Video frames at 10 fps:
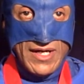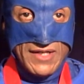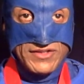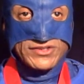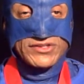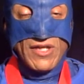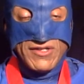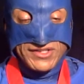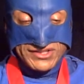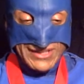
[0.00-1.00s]
This is
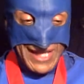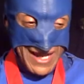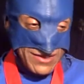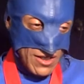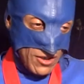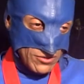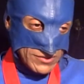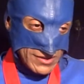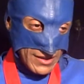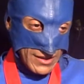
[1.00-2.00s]
on a sad
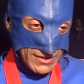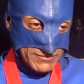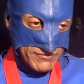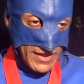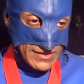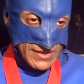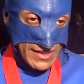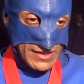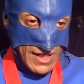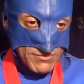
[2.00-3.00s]
note,
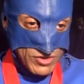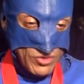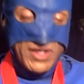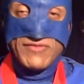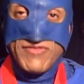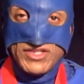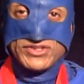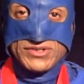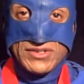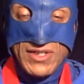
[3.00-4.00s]
and I'm doing
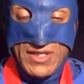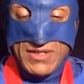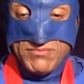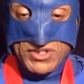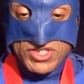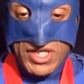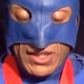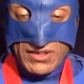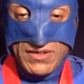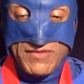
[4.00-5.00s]
this particular